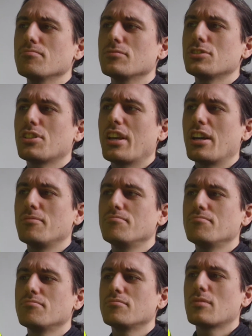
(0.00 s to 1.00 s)
So yeah,
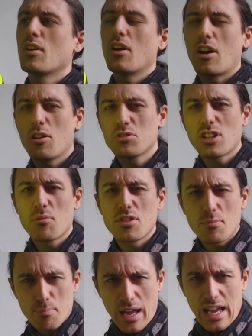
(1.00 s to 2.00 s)
I'll start with the
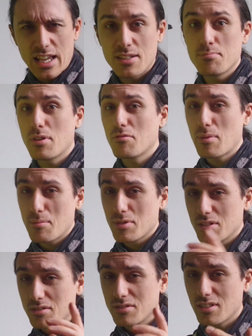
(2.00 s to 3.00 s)
bad, but
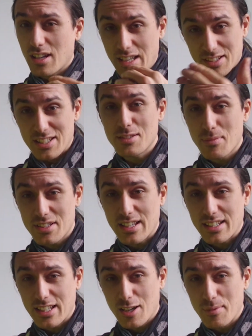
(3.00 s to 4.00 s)
remember, this is my
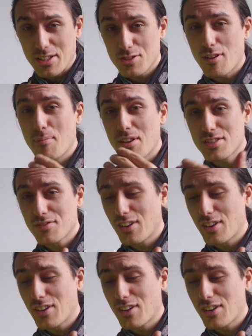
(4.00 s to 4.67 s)
second helmet, so I must have